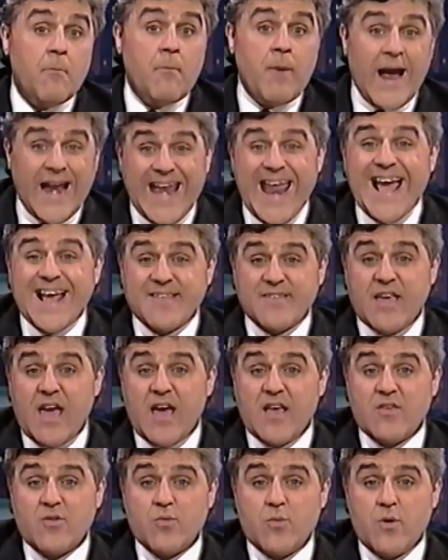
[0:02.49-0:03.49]
My next
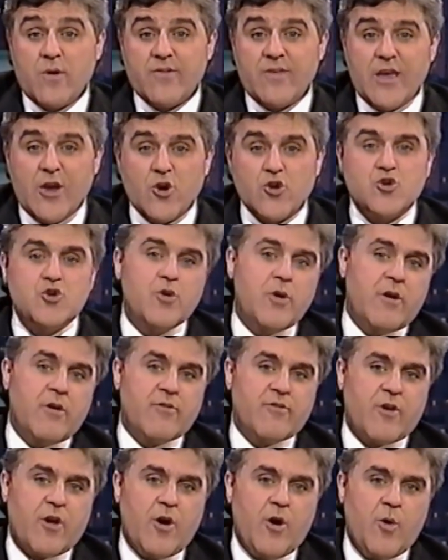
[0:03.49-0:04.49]
guest was here two
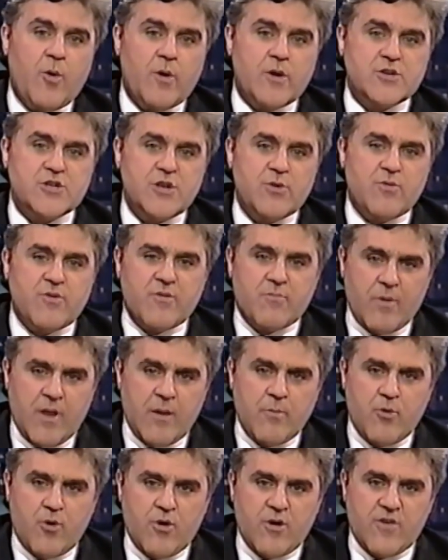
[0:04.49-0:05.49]
years ago when she was
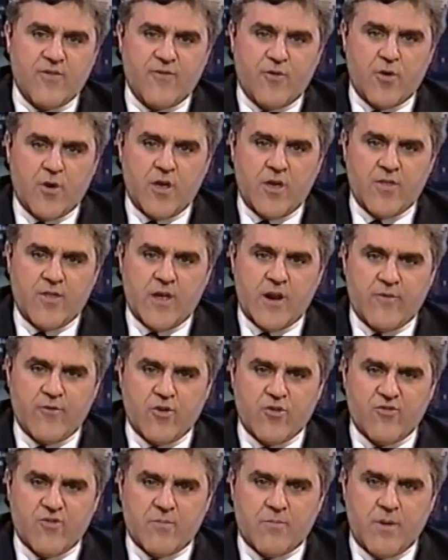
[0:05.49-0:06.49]
Playboy's 40th
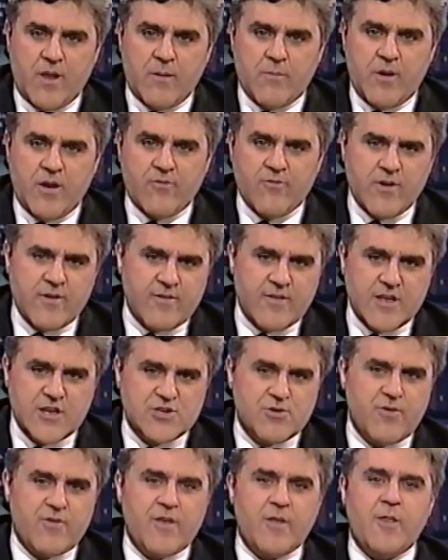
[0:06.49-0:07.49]
anniversary playmate. Recently,
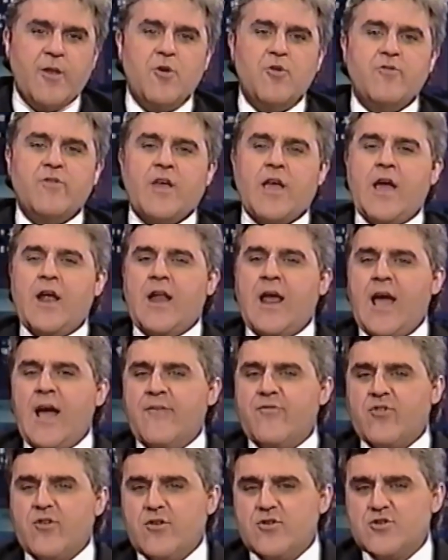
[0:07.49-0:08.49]
she was in the news again
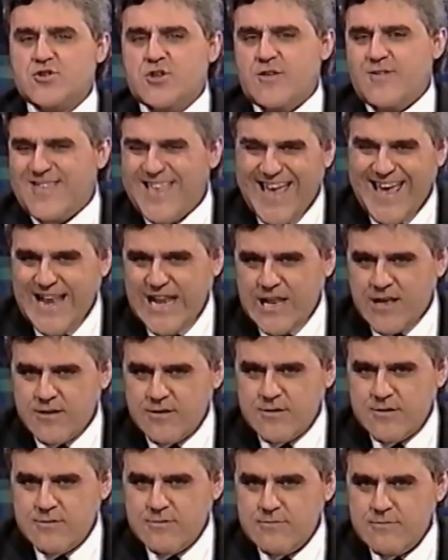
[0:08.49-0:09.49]
after she said
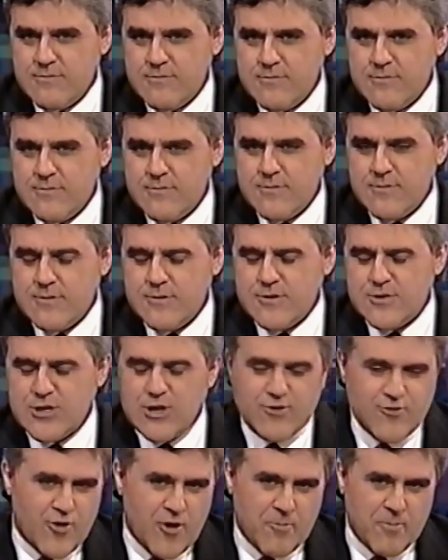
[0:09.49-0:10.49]

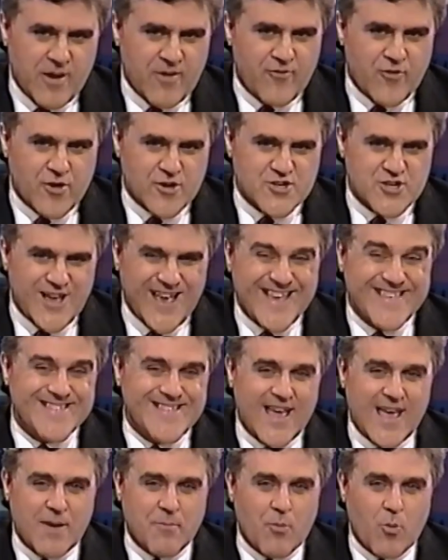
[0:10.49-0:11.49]
she saw Bigfoot. She has
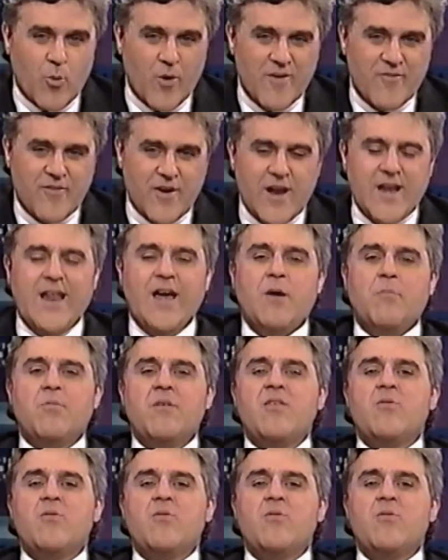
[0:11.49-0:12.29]
tape. We'll find out.